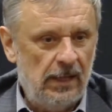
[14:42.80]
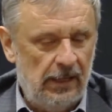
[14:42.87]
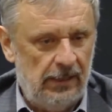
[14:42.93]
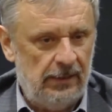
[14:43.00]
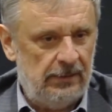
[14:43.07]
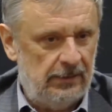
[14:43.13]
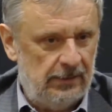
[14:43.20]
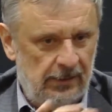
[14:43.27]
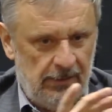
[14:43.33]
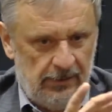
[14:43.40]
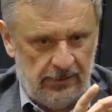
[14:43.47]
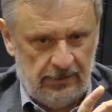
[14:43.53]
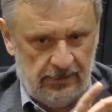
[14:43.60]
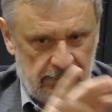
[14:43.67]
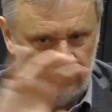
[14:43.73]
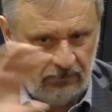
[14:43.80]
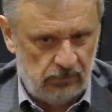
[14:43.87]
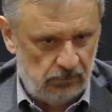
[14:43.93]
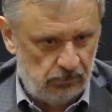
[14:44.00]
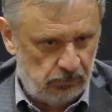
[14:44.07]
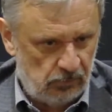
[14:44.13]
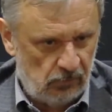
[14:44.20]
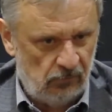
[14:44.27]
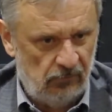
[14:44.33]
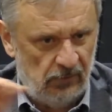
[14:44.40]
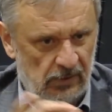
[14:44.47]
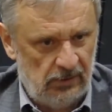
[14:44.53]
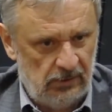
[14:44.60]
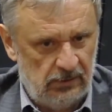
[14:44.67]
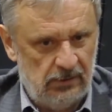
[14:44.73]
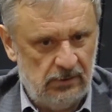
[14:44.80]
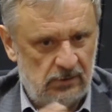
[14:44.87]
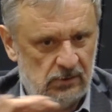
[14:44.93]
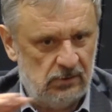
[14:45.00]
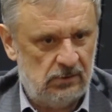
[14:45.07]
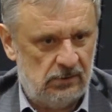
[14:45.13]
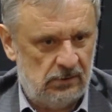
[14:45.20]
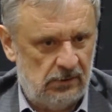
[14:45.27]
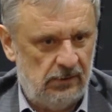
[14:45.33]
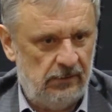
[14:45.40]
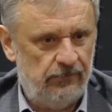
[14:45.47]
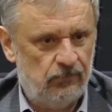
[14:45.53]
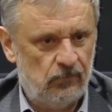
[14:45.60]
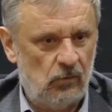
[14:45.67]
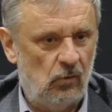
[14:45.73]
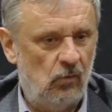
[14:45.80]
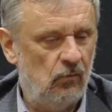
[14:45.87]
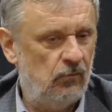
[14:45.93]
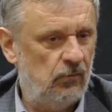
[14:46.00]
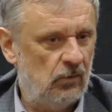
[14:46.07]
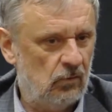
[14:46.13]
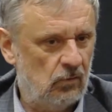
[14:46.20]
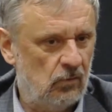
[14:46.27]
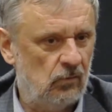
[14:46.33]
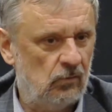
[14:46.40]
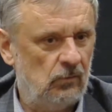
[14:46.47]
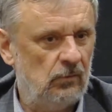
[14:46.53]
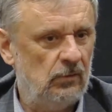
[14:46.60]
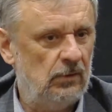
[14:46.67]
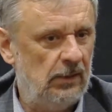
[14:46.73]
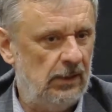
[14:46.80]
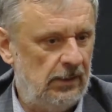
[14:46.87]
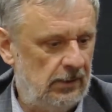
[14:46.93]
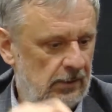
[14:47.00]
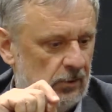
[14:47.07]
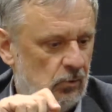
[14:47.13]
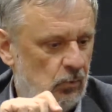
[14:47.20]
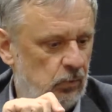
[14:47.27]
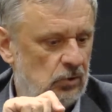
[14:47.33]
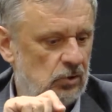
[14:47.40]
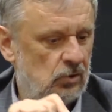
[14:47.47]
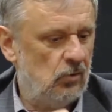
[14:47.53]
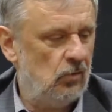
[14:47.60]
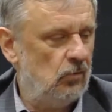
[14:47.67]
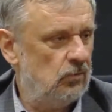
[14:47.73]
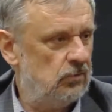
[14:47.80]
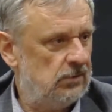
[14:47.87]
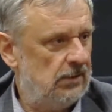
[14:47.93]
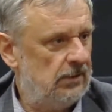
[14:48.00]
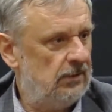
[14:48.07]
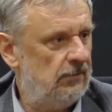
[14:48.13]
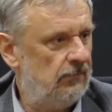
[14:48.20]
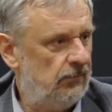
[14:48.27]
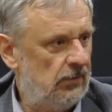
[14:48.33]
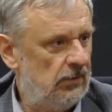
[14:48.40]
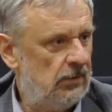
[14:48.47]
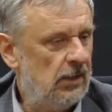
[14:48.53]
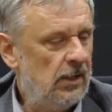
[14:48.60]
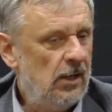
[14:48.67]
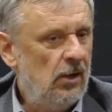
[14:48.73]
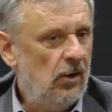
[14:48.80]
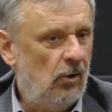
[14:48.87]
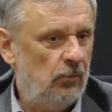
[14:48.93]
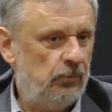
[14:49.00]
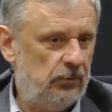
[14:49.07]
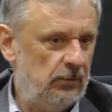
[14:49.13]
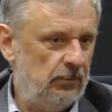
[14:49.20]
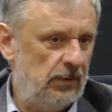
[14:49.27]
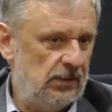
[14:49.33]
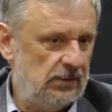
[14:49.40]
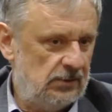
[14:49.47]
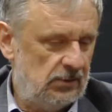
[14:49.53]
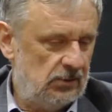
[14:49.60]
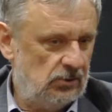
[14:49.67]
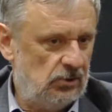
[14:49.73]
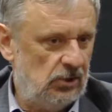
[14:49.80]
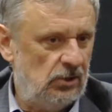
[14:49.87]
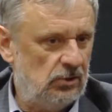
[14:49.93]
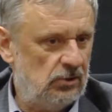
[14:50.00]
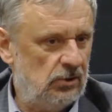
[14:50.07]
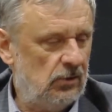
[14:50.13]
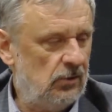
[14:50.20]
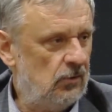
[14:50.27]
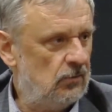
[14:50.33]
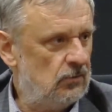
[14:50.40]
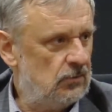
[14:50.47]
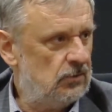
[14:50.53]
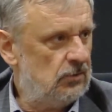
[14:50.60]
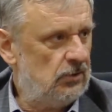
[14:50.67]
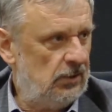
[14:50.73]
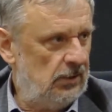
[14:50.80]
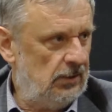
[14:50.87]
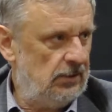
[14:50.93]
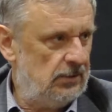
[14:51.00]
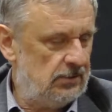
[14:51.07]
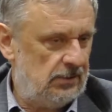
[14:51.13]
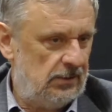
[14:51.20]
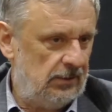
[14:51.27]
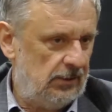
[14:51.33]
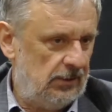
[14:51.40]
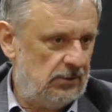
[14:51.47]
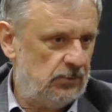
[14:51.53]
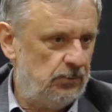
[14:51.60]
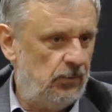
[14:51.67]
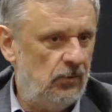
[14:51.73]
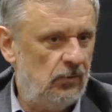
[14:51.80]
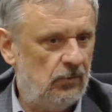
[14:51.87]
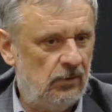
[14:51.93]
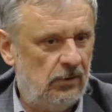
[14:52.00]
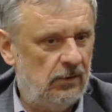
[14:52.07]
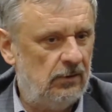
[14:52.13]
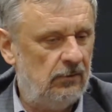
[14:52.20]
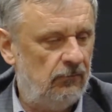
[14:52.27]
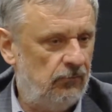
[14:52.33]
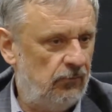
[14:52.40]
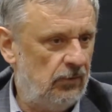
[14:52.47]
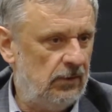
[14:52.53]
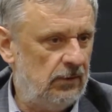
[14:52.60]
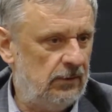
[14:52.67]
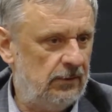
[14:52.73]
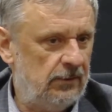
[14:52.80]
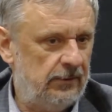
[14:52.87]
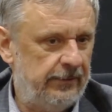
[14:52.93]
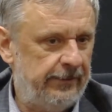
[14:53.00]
and then provide this overall layer which calls on different optimizer, changing constraints and exploring different